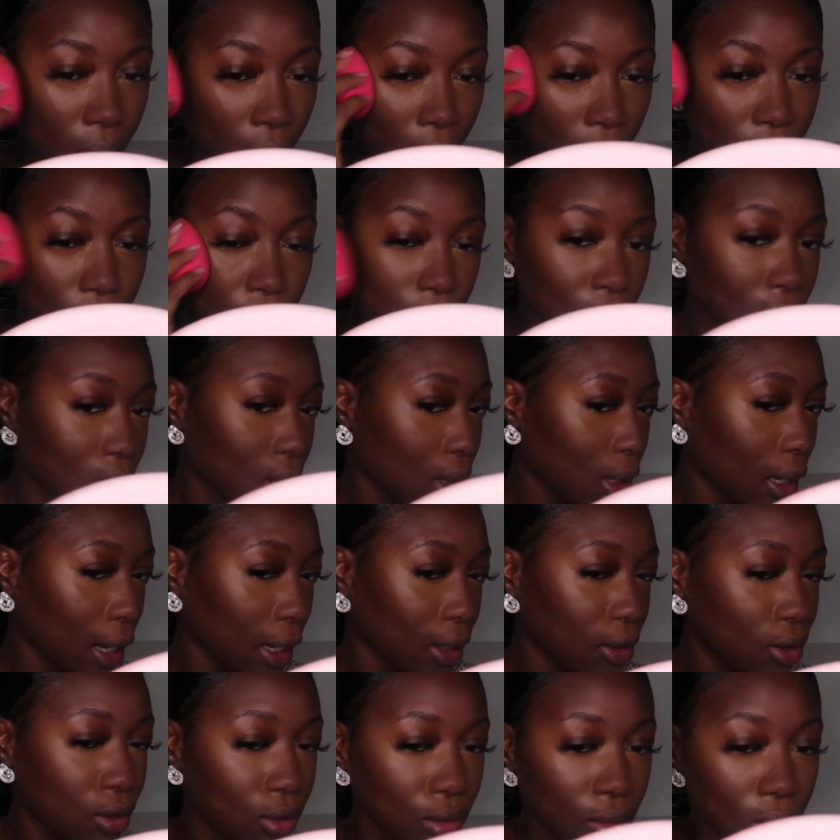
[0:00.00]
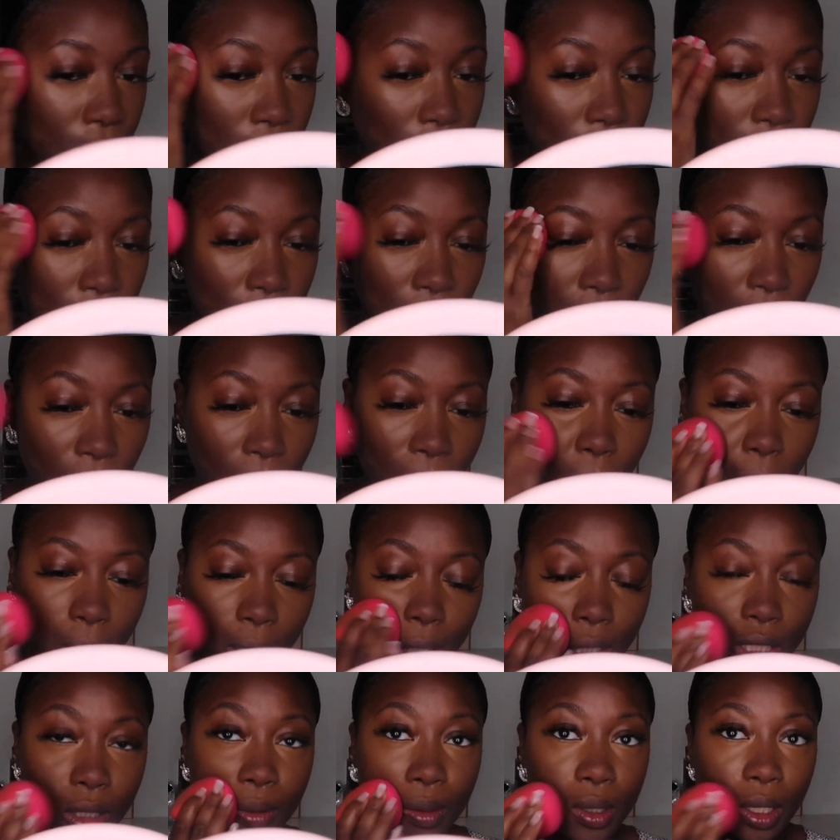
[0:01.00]
I used to not do this step
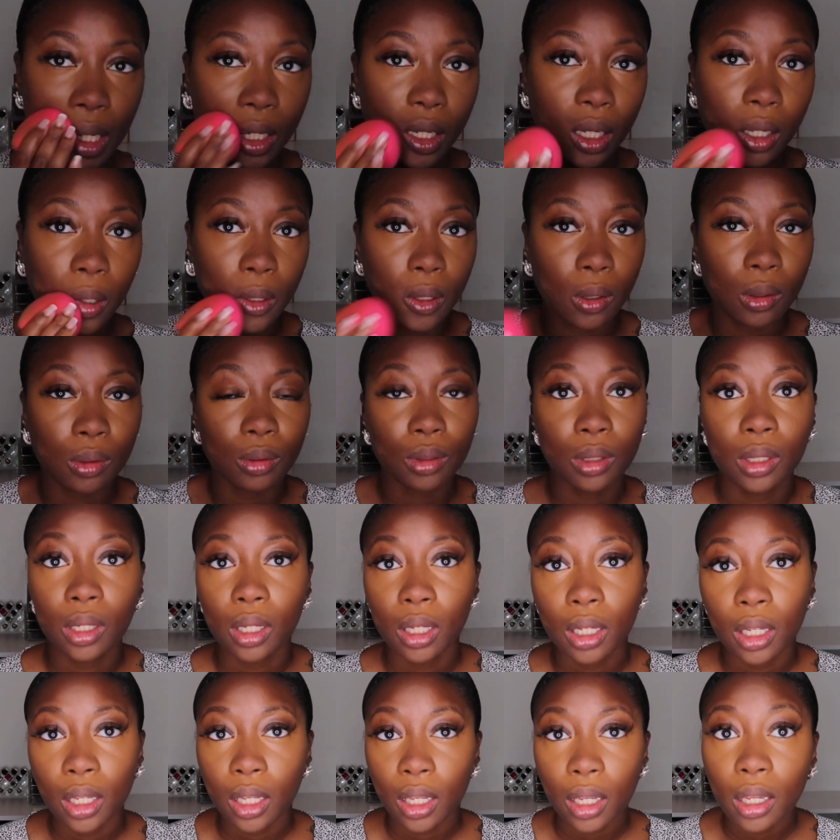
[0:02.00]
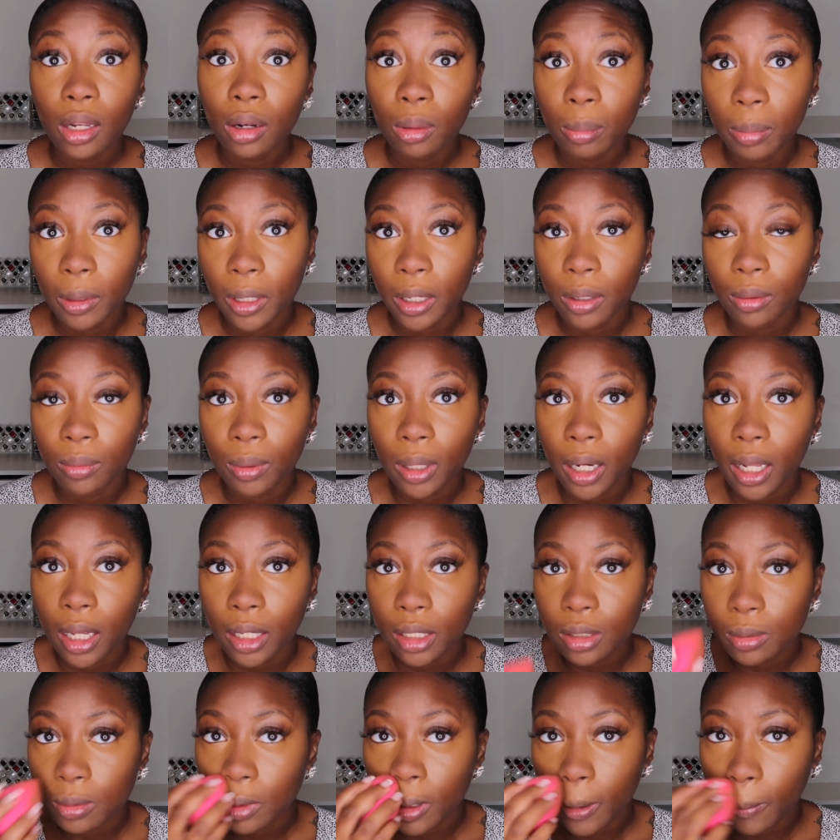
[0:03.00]
because I was like, oh, it'll blend when
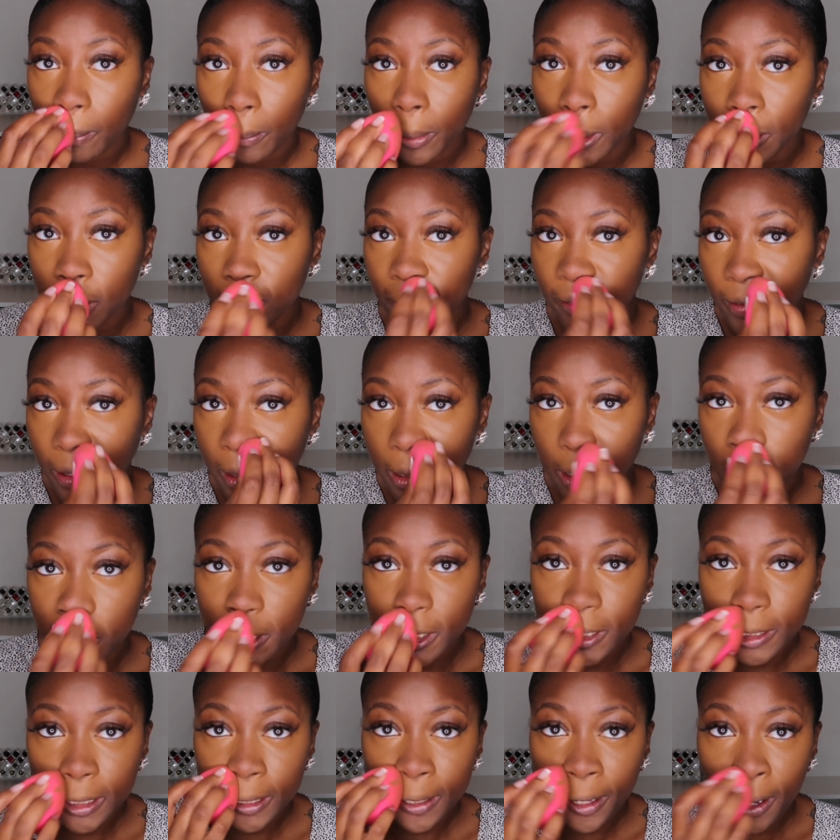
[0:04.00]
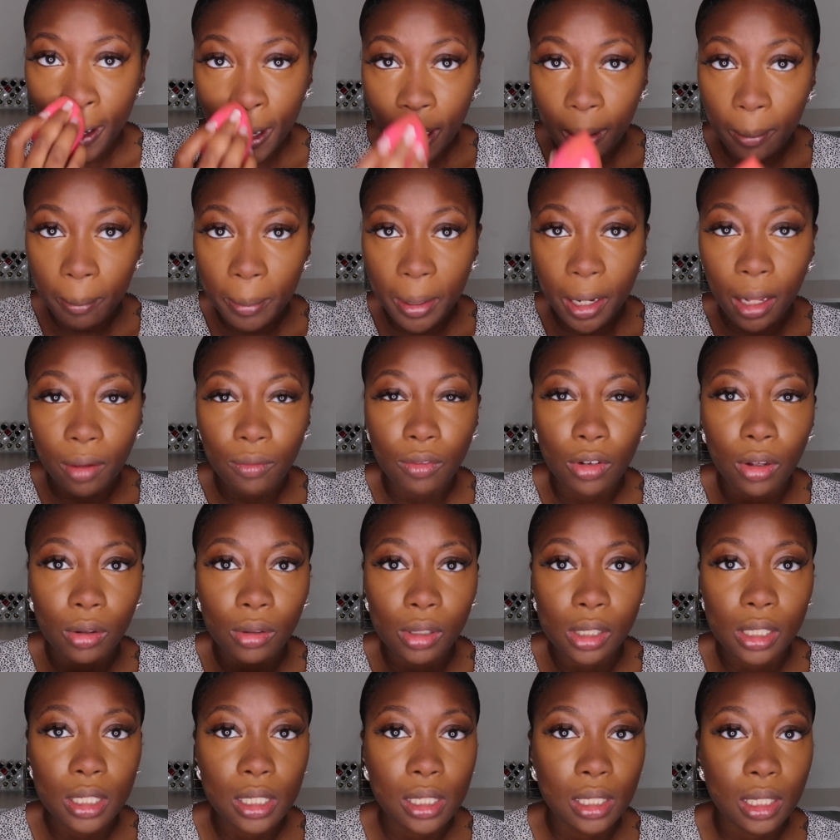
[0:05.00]
I put the foundation on, but I've
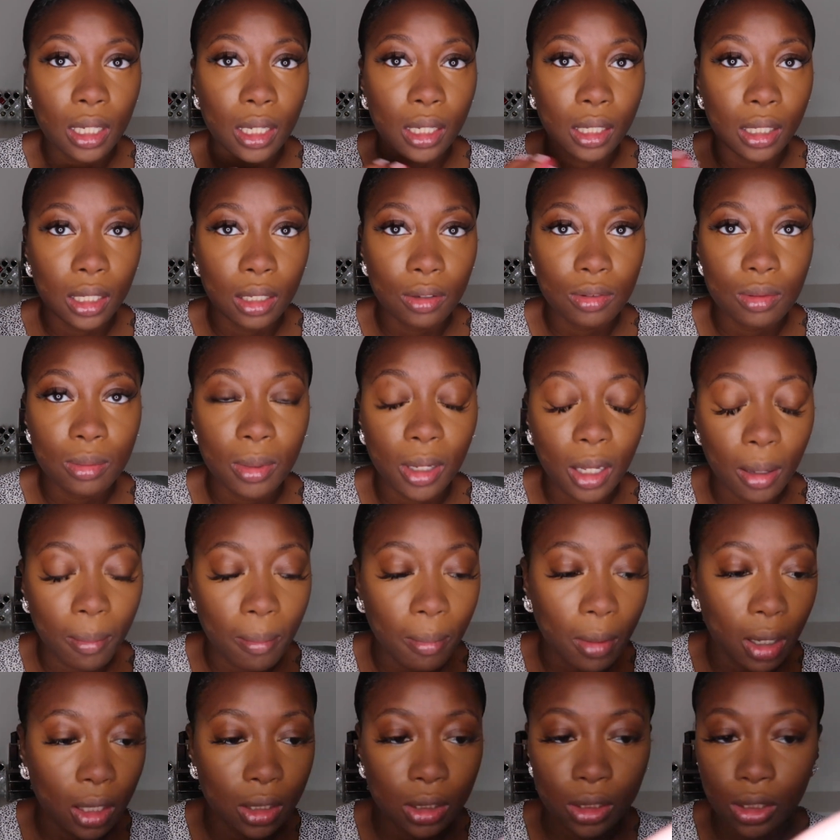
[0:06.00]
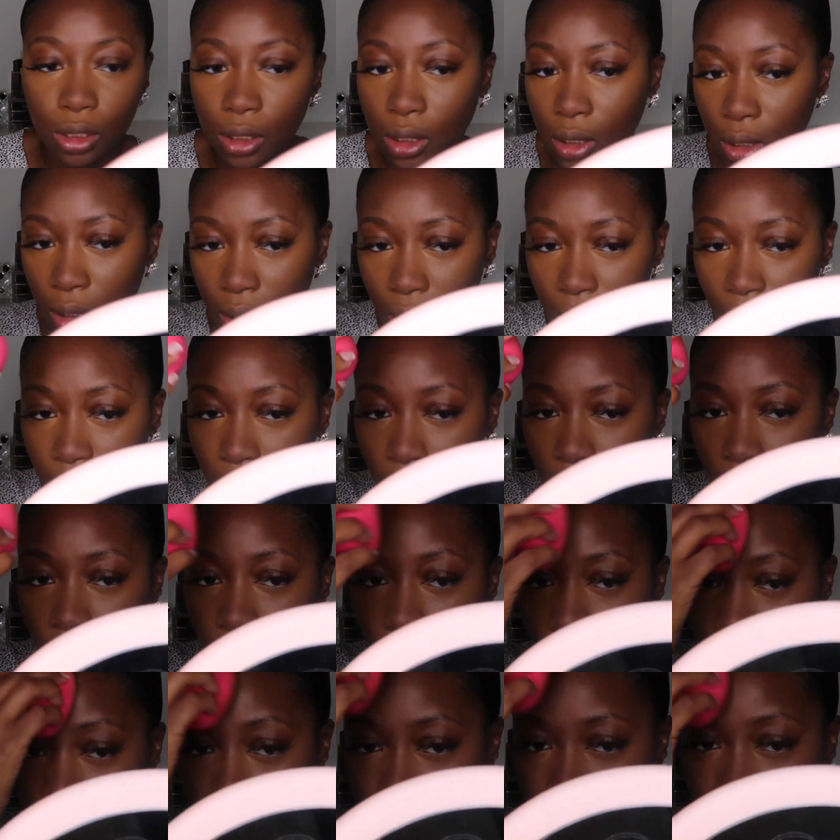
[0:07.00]
noticed it gives me a much more